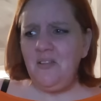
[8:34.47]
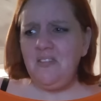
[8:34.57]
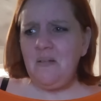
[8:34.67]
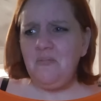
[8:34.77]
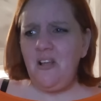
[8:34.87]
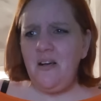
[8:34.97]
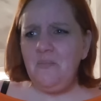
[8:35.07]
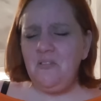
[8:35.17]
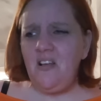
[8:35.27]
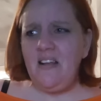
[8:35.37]

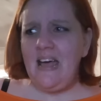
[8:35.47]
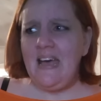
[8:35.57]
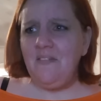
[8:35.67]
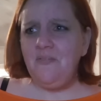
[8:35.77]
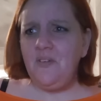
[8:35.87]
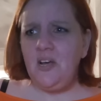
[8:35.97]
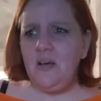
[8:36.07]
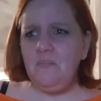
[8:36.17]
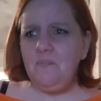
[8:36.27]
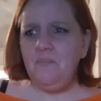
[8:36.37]
Sometimes I'll have
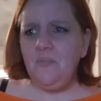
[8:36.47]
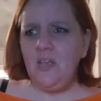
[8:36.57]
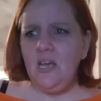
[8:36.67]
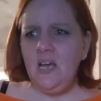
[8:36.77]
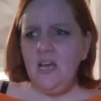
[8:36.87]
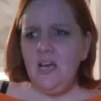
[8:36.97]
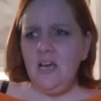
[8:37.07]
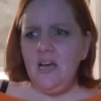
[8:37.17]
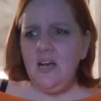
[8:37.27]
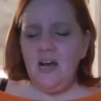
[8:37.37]
an
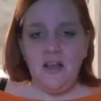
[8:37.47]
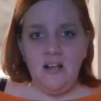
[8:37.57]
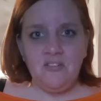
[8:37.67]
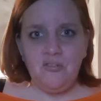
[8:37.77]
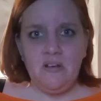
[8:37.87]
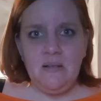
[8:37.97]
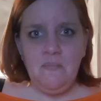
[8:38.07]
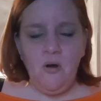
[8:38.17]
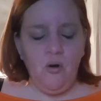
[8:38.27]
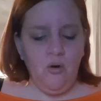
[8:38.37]
ice
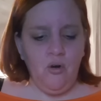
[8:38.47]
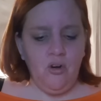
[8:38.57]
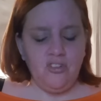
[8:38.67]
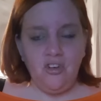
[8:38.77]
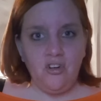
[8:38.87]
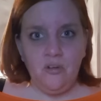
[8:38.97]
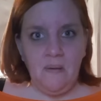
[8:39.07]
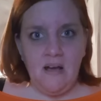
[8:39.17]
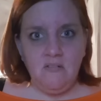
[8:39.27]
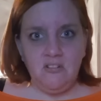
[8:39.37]
cream or a chocolate
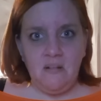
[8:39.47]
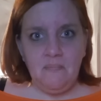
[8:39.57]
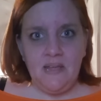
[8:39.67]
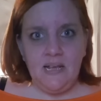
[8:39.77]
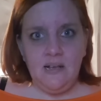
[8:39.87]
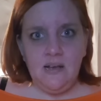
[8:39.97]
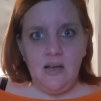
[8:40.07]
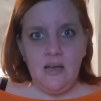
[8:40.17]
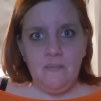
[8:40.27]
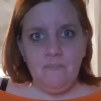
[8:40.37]
bar or something,
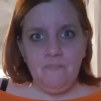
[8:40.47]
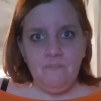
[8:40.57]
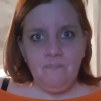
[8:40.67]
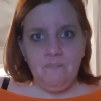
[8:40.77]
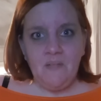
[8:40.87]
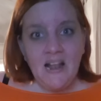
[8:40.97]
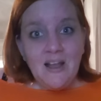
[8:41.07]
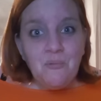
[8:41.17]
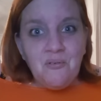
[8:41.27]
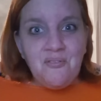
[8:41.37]
and
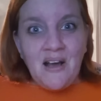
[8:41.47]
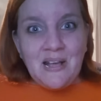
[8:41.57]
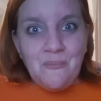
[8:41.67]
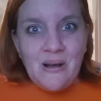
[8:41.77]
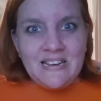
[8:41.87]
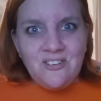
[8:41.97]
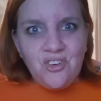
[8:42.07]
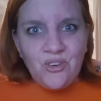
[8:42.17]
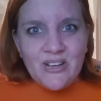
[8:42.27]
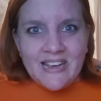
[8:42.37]
I will fucking well
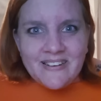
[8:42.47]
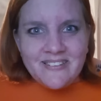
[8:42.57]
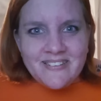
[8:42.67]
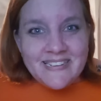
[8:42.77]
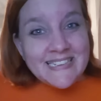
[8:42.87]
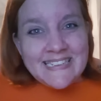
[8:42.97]
enjoy it,